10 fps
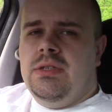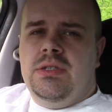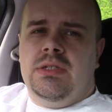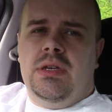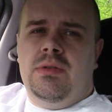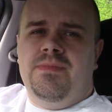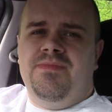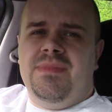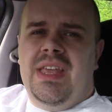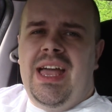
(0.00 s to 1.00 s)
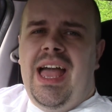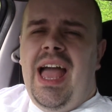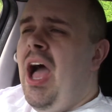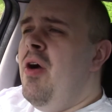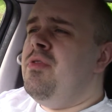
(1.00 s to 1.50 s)
So,
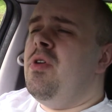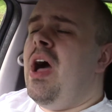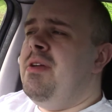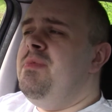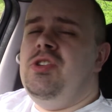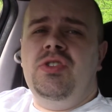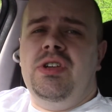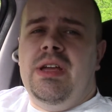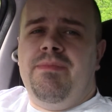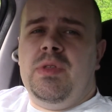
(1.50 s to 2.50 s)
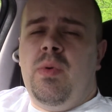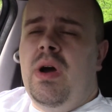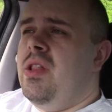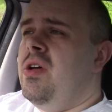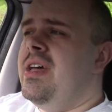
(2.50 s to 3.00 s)
overall, I've been enjoying it
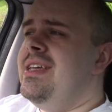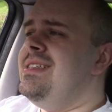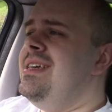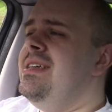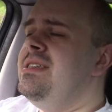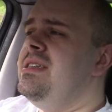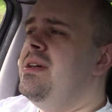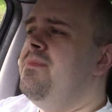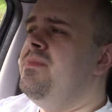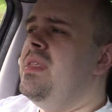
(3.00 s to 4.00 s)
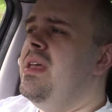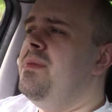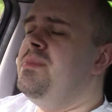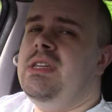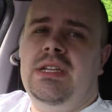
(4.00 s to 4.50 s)
quite a lot. It is a
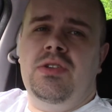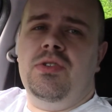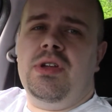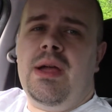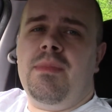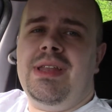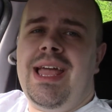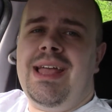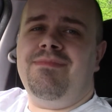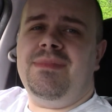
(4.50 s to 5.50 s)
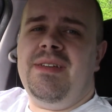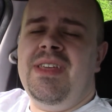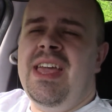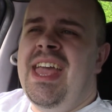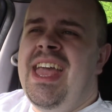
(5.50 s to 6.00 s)
particularly good camera, and
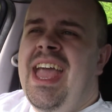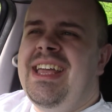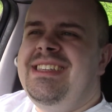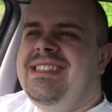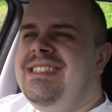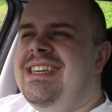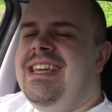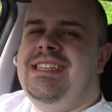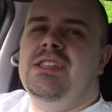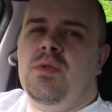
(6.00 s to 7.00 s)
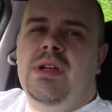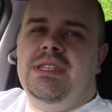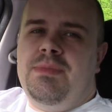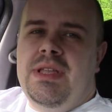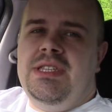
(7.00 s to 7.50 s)
it is quite
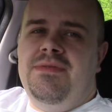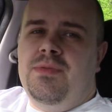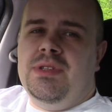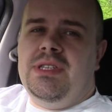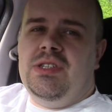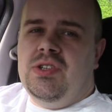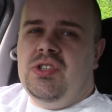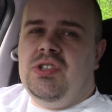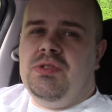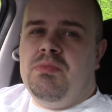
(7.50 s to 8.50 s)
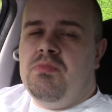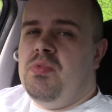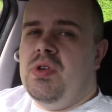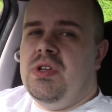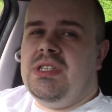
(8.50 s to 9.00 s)
expensive for what it does,
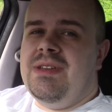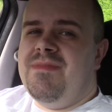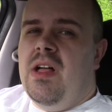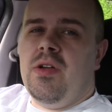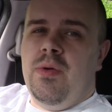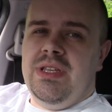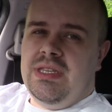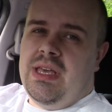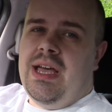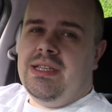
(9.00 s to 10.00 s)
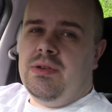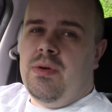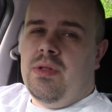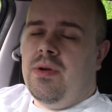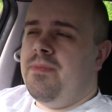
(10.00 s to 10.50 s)
but I'll go into that as I
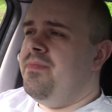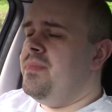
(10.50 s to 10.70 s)
go along.